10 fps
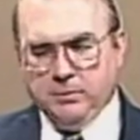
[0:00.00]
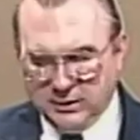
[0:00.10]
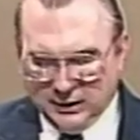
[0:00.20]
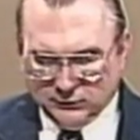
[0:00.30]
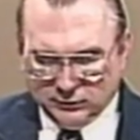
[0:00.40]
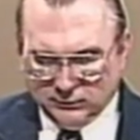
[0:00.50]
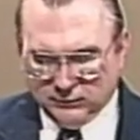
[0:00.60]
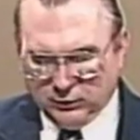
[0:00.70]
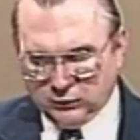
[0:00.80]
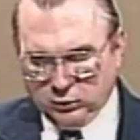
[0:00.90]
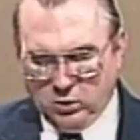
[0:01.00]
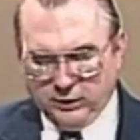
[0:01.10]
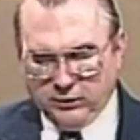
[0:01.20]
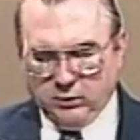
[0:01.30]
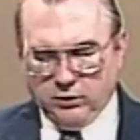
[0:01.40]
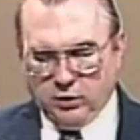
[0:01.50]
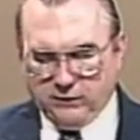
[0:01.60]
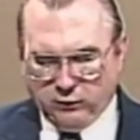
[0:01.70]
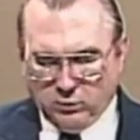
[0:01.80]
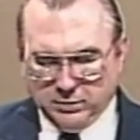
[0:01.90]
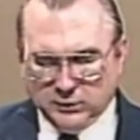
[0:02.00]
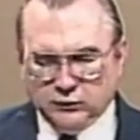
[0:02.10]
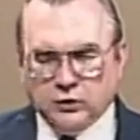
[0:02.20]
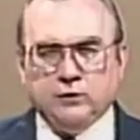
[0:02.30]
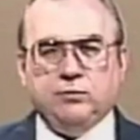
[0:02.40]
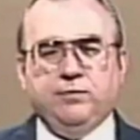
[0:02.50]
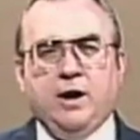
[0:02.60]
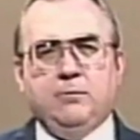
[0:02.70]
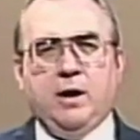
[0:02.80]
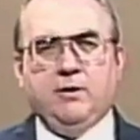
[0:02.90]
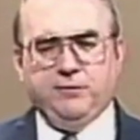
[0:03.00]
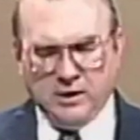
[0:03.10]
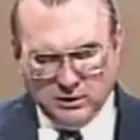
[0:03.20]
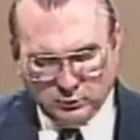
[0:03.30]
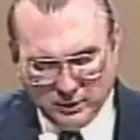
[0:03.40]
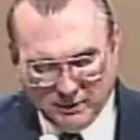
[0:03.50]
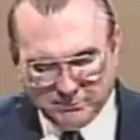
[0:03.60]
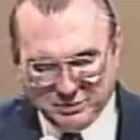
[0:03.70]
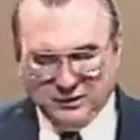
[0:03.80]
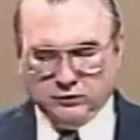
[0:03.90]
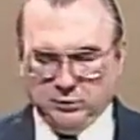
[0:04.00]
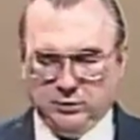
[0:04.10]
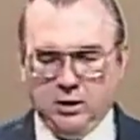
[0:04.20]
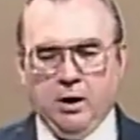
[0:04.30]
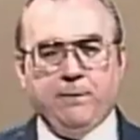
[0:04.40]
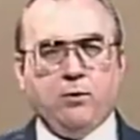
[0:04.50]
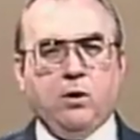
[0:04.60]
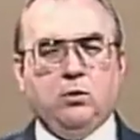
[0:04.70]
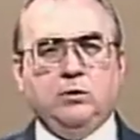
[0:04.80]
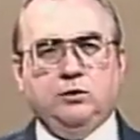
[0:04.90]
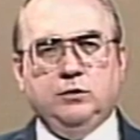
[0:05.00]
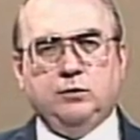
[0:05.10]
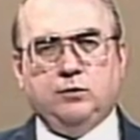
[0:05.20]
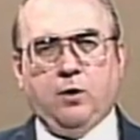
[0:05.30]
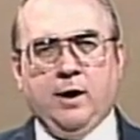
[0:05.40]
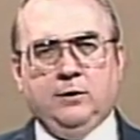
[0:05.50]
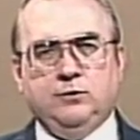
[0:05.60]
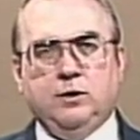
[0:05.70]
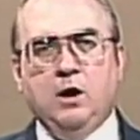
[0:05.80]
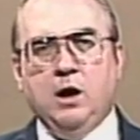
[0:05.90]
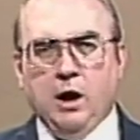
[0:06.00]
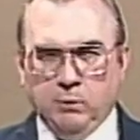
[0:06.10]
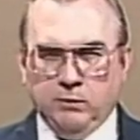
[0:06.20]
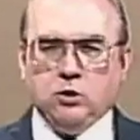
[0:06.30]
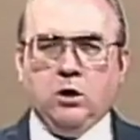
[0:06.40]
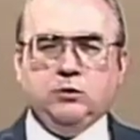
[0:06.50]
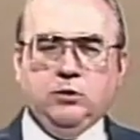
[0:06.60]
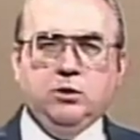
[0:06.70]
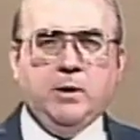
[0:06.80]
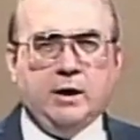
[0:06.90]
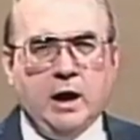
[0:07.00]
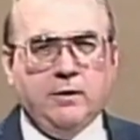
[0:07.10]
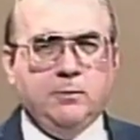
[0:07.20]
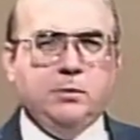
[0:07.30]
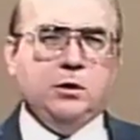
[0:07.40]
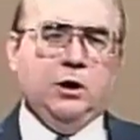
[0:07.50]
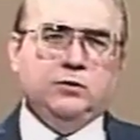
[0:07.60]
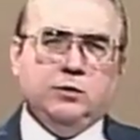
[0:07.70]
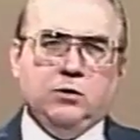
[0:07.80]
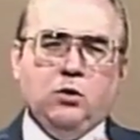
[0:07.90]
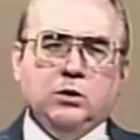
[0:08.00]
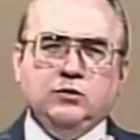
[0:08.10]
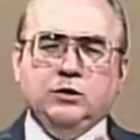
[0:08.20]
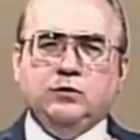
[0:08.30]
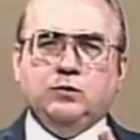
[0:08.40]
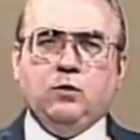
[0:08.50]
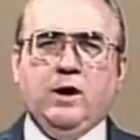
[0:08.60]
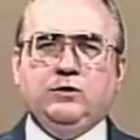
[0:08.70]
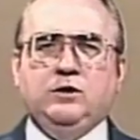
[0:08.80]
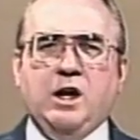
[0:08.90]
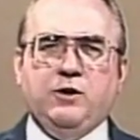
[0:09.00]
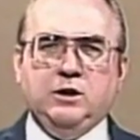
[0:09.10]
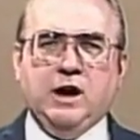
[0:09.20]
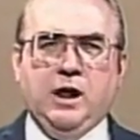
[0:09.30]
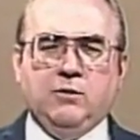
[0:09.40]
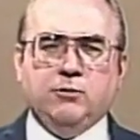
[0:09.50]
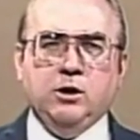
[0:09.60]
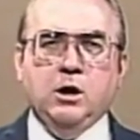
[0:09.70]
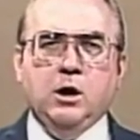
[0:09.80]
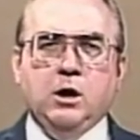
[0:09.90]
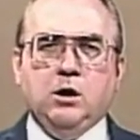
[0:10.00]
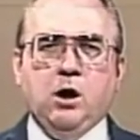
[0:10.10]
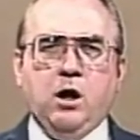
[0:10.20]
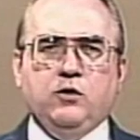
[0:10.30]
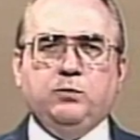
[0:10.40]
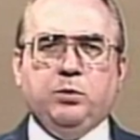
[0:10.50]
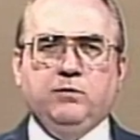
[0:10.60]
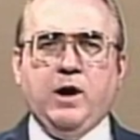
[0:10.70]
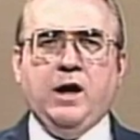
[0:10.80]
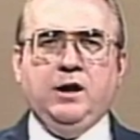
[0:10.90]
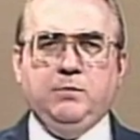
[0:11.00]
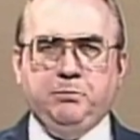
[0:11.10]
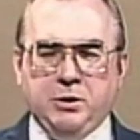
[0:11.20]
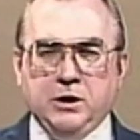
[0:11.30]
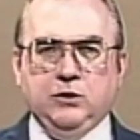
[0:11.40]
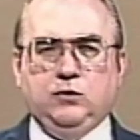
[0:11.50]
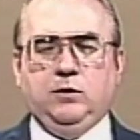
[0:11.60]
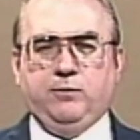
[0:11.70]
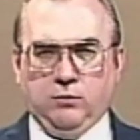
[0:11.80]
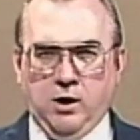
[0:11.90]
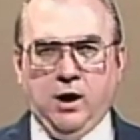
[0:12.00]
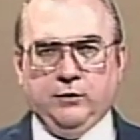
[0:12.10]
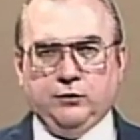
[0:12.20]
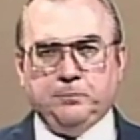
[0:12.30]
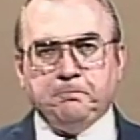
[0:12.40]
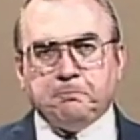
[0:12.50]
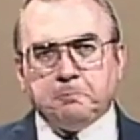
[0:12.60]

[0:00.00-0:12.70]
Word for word: He begins in verse 1 Therefore, being justified by faith, we have peace with God through our Lord Jesus Christ. And we've talked to you about how that because of the Lord Jesus Christ's death at Calvary, God has provided peace for us.